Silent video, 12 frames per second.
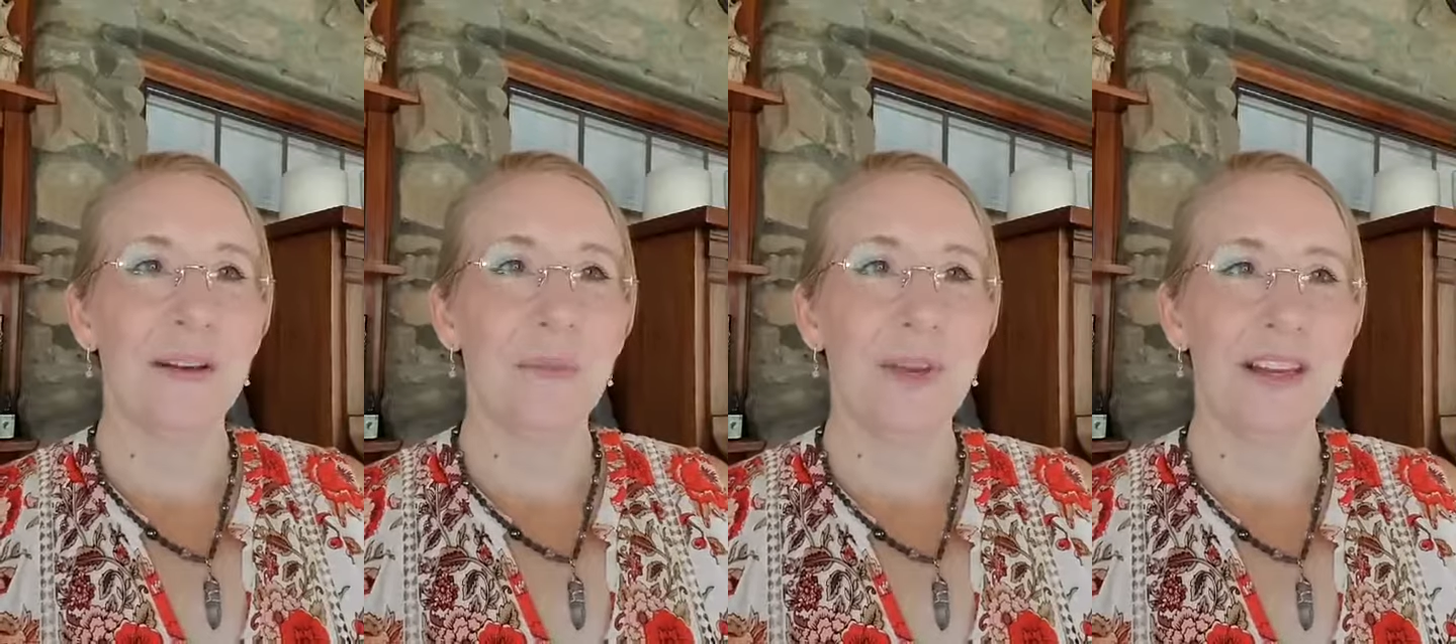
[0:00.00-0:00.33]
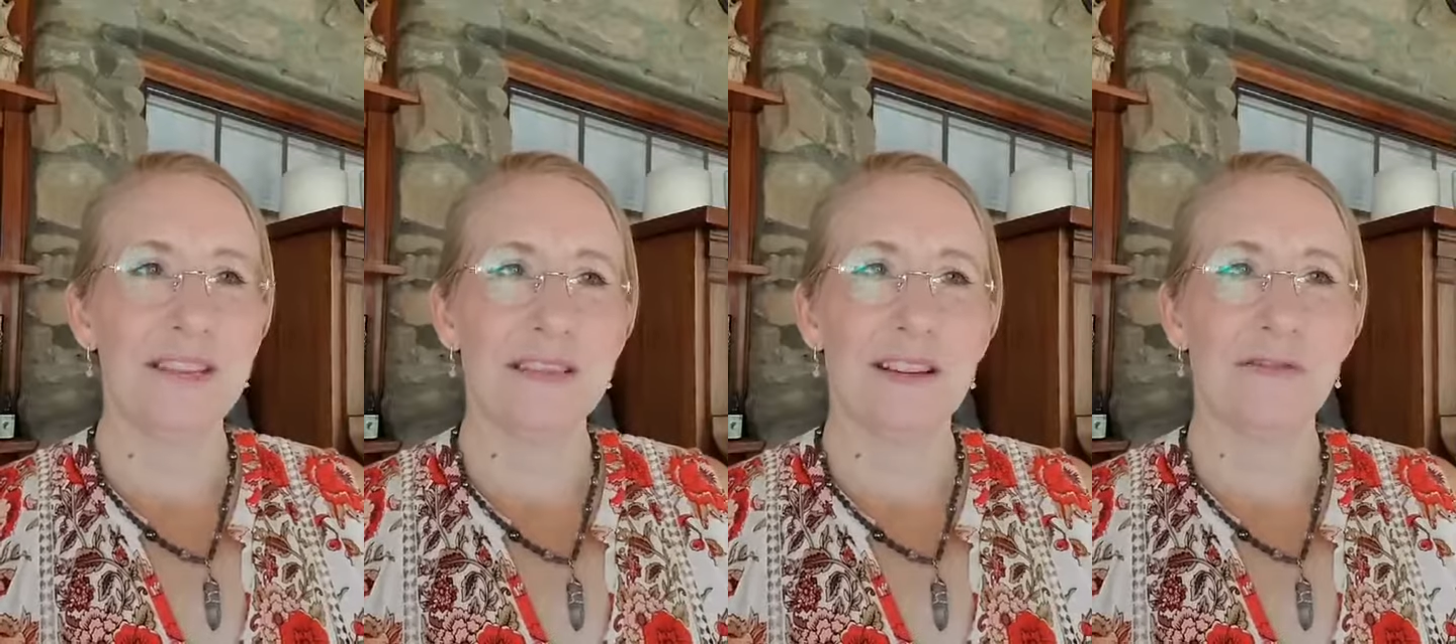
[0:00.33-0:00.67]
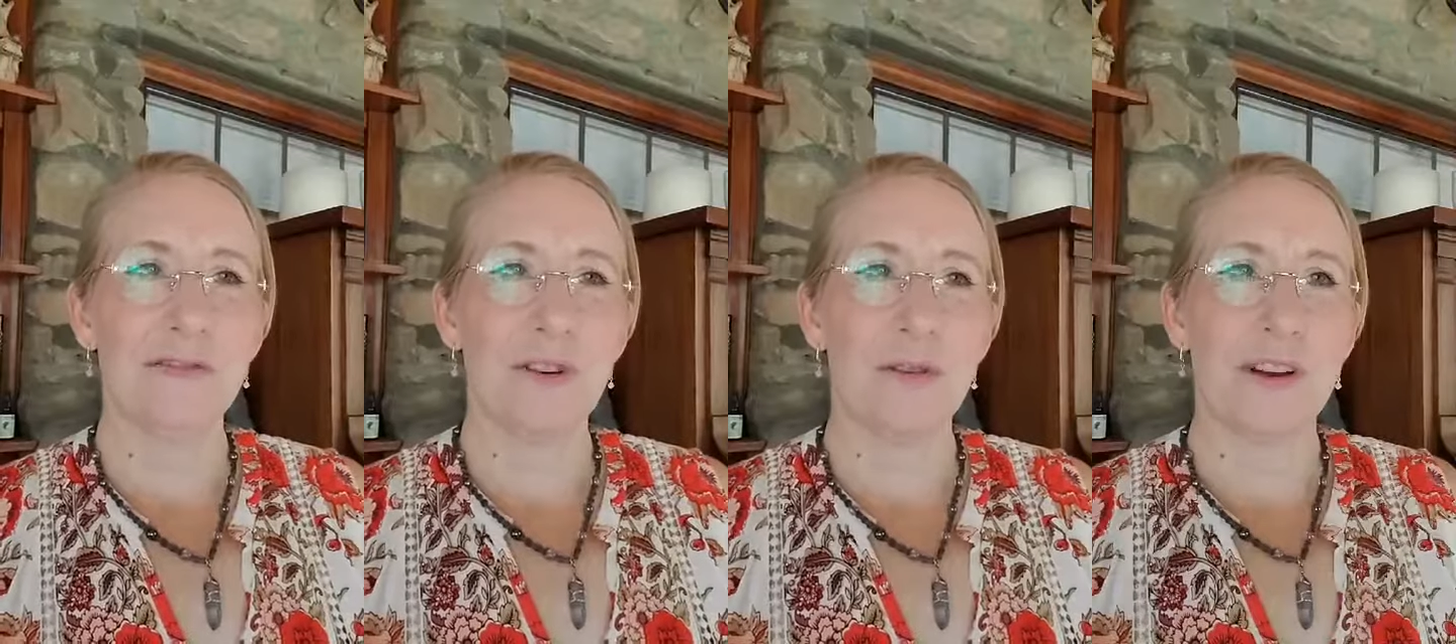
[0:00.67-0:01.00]
Big
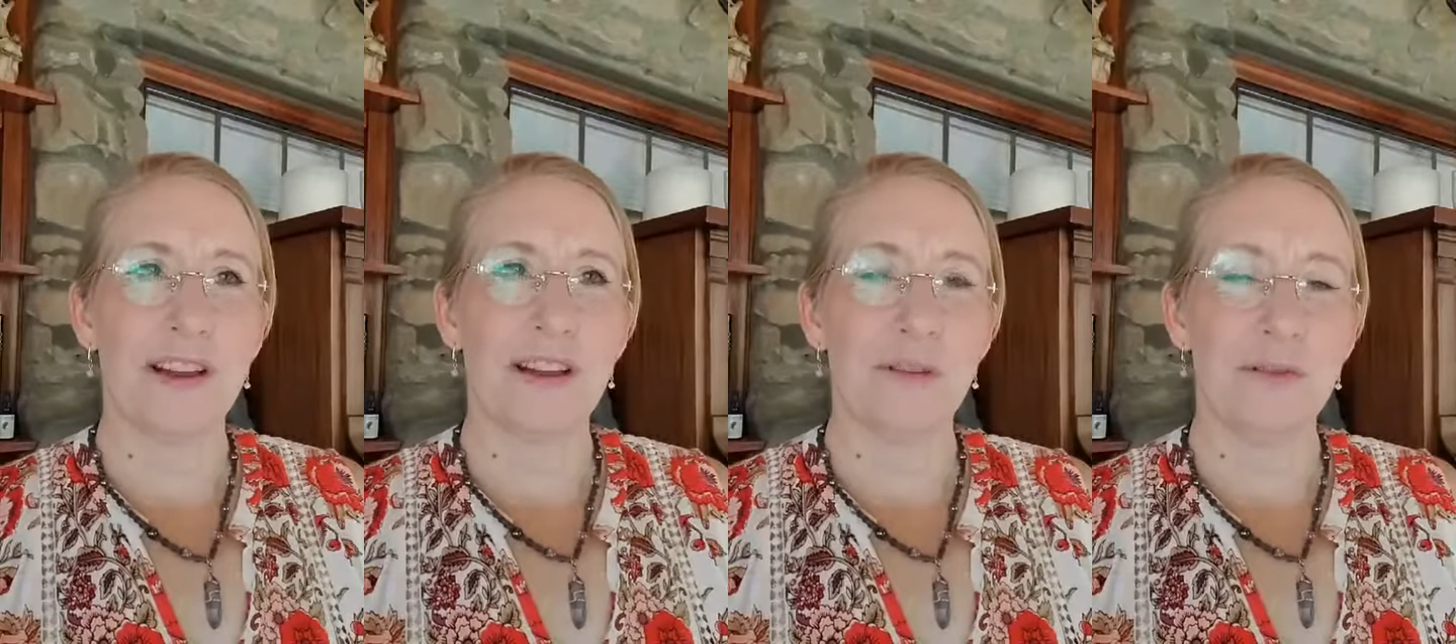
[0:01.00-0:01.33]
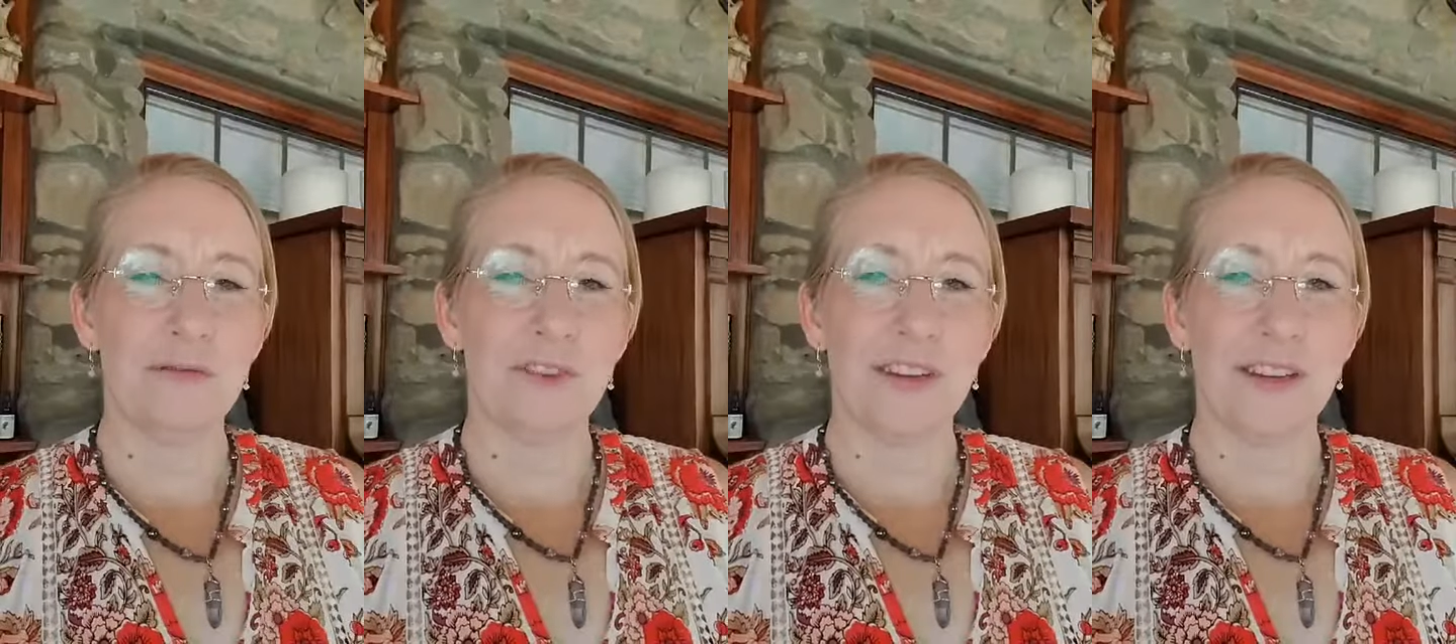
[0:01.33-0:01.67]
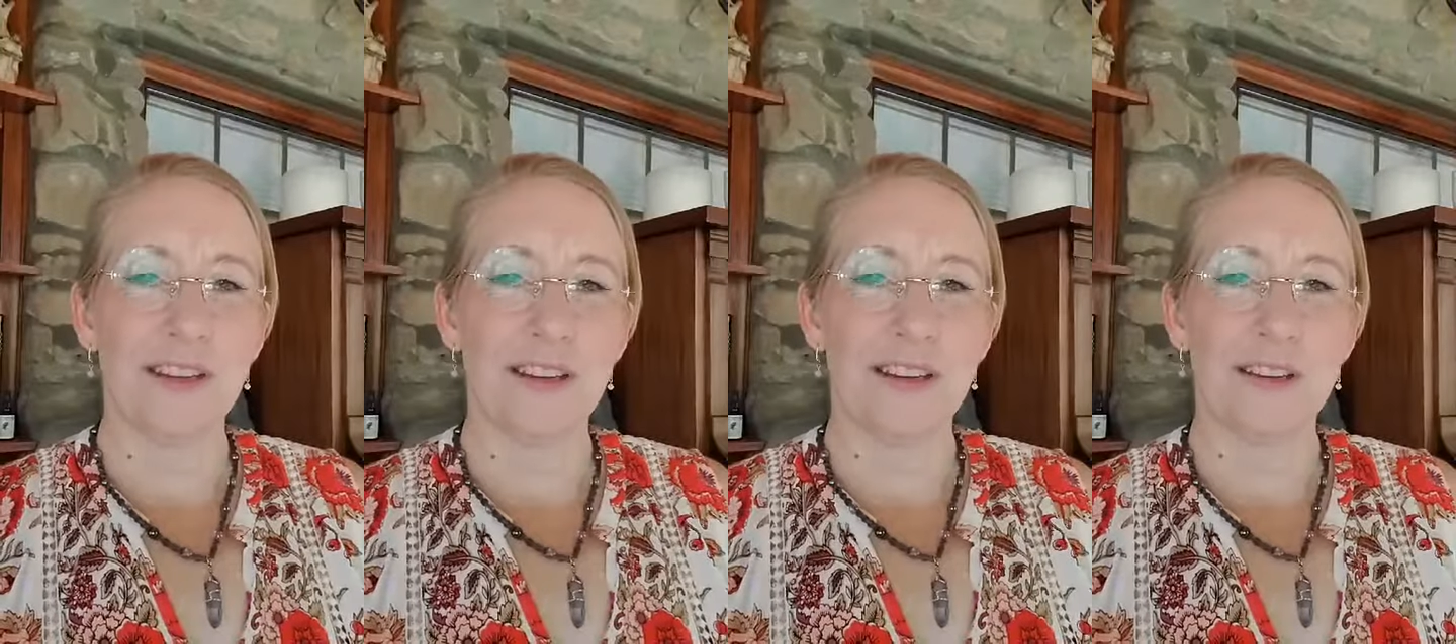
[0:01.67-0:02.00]
stuff going on. Who's
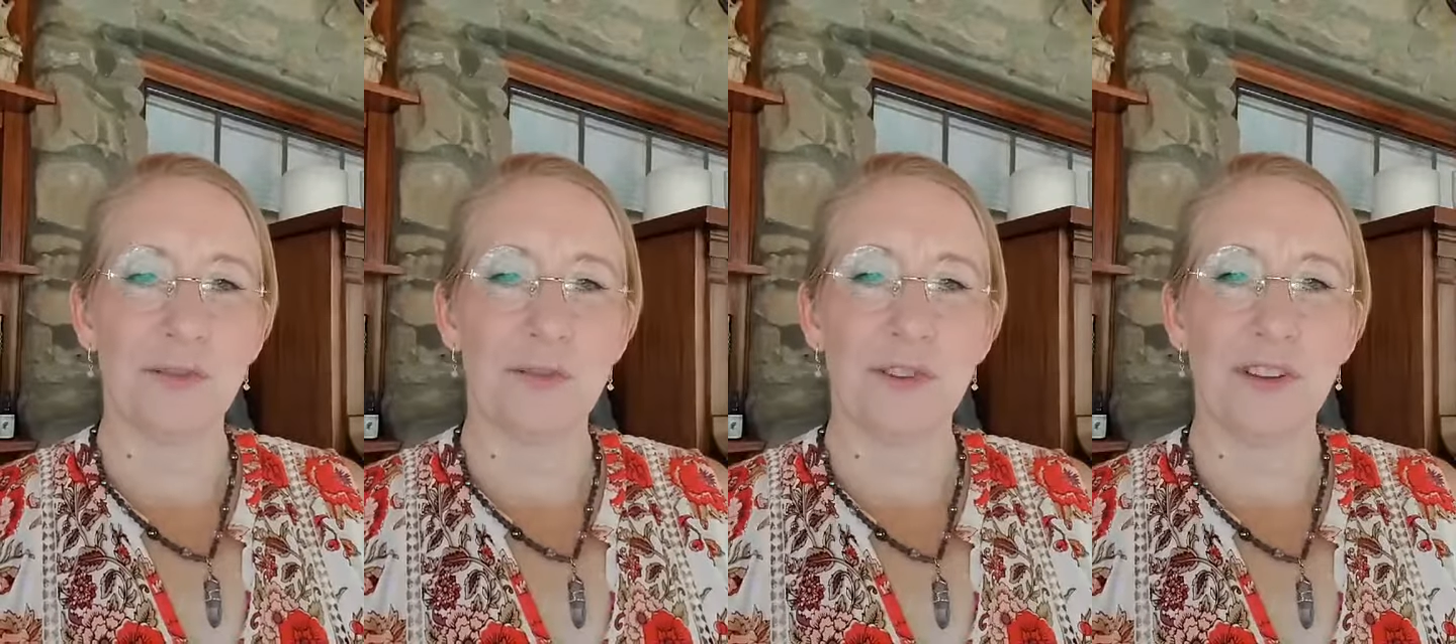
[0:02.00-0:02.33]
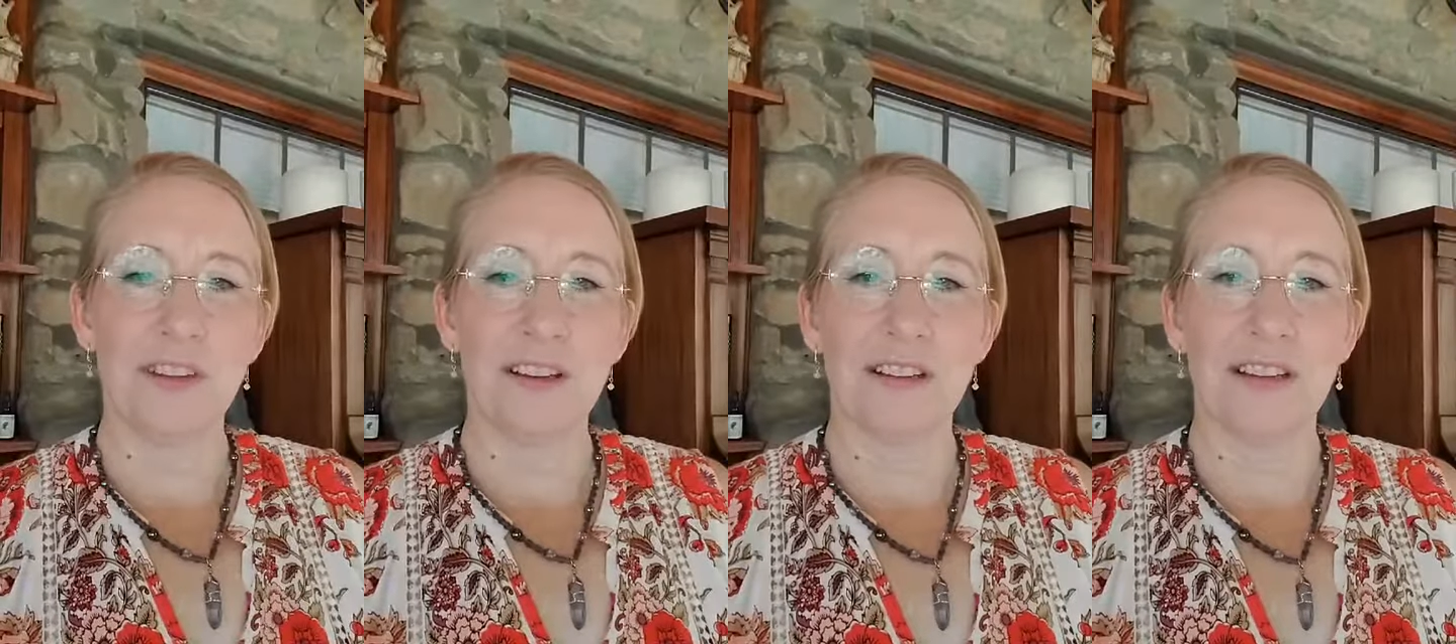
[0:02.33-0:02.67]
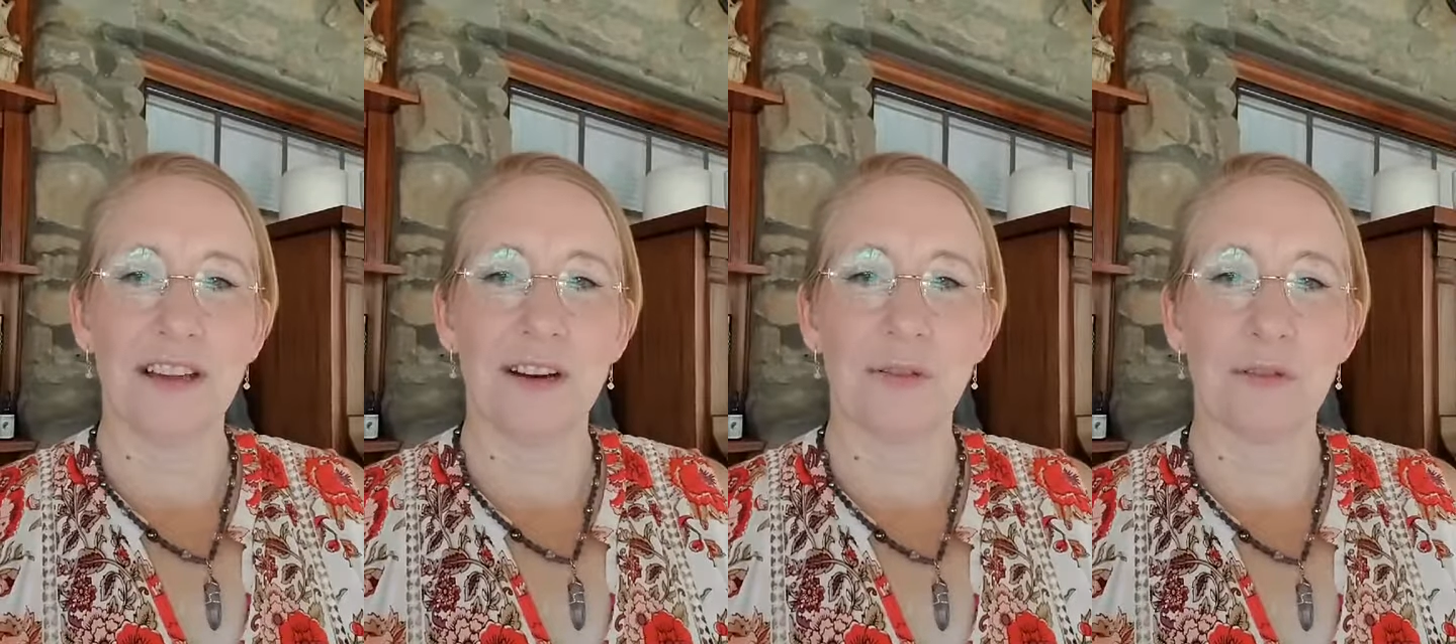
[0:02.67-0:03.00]
feeling it? Who's feeling a
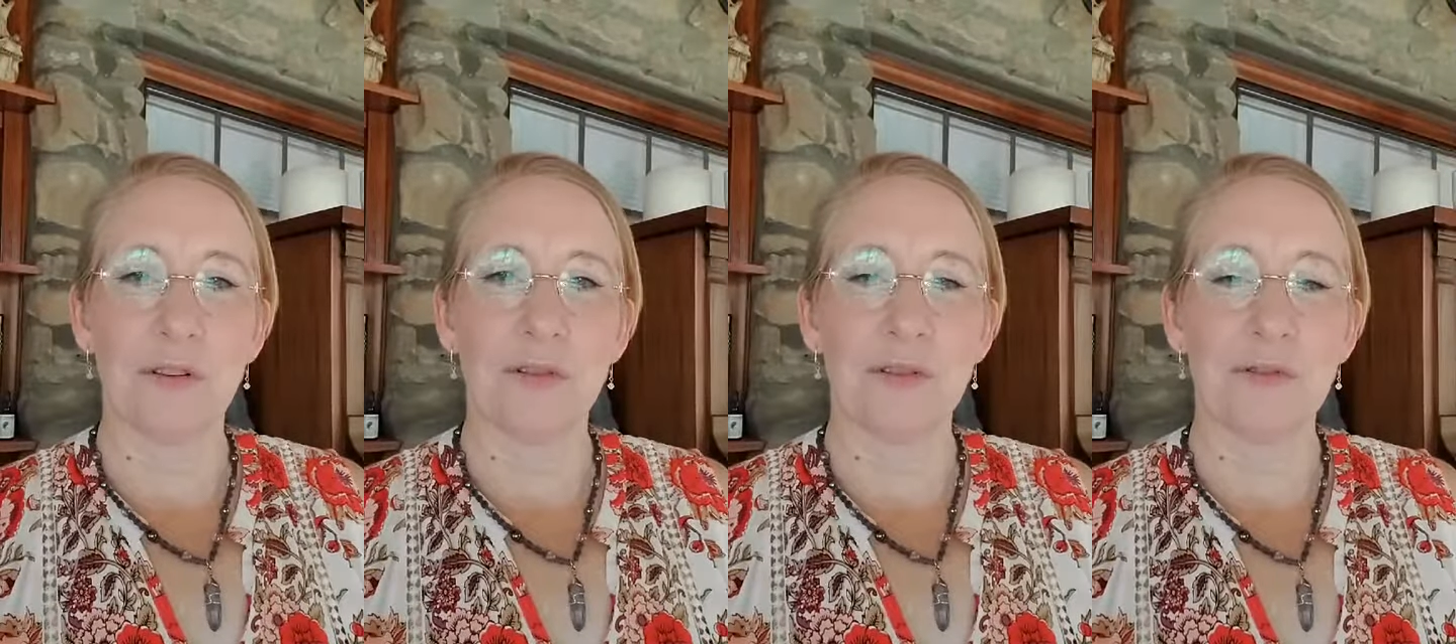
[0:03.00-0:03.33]
lot of growth?